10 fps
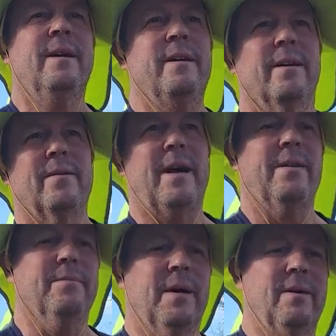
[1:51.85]
You know, now
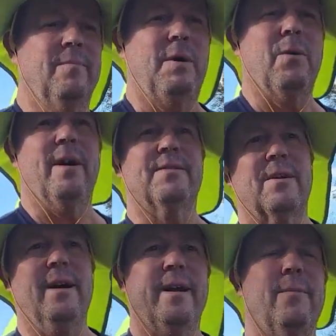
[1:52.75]
that my, my wife's
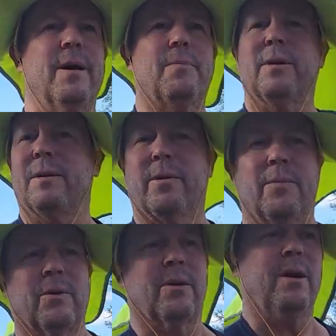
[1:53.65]
gone, I might play a little
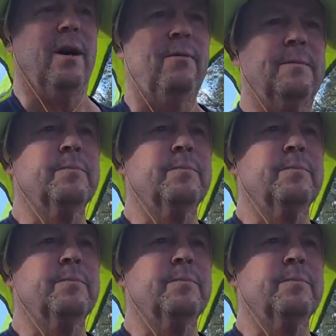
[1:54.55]
more golf